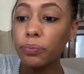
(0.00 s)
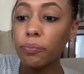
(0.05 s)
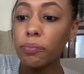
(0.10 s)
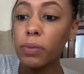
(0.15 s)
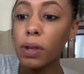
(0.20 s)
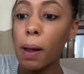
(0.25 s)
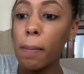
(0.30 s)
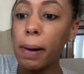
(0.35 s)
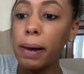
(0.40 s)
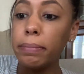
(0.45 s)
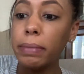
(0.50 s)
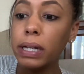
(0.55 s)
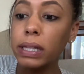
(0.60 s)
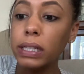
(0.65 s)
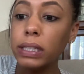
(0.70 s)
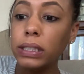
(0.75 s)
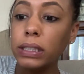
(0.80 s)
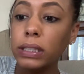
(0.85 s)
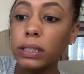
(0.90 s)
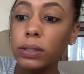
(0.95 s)
My
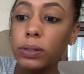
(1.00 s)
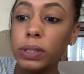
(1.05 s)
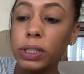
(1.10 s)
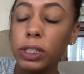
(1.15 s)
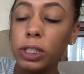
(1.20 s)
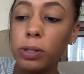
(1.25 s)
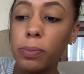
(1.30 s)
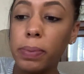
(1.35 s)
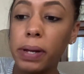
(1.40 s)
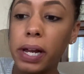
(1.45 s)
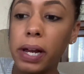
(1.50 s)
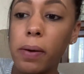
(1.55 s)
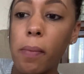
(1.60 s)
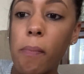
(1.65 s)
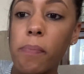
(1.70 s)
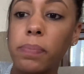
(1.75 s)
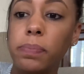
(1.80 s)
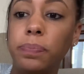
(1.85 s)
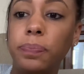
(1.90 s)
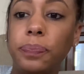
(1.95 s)
method is going to be,
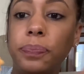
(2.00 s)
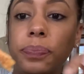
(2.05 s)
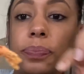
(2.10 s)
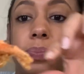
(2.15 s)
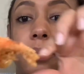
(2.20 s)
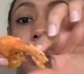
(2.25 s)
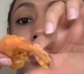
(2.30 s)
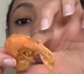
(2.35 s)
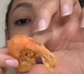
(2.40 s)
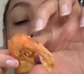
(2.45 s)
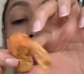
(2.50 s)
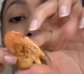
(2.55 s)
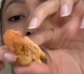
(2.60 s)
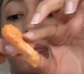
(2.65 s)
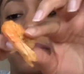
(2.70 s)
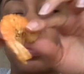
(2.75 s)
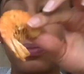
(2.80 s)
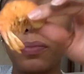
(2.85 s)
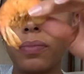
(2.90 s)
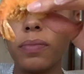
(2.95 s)

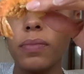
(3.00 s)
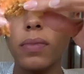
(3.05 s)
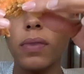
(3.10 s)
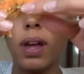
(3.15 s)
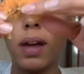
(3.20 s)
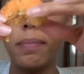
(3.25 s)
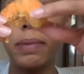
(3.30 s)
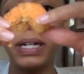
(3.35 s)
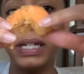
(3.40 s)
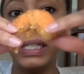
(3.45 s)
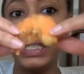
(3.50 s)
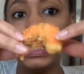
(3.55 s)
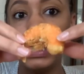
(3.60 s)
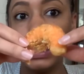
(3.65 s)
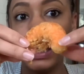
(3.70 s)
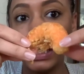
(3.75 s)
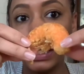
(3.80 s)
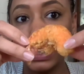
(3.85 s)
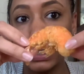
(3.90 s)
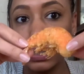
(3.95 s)
I'm going to eat
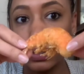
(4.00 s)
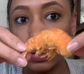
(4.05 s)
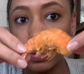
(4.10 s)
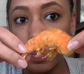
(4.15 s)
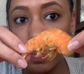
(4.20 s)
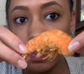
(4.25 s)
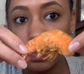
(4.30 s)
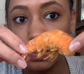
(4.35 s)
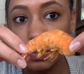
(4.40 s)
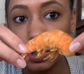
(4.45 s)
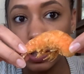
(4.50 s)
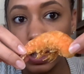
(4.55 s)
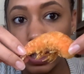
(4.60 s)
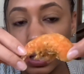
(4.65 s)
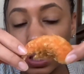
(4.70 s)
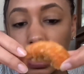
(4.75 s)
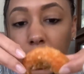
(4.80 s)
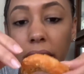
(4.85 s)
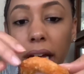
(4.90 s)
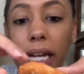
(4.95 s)
these their
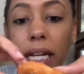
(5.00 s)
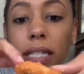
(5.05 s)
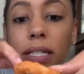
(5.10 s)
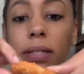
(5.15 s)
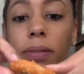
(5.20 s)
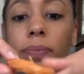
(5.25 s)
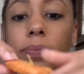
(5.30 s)
little legs.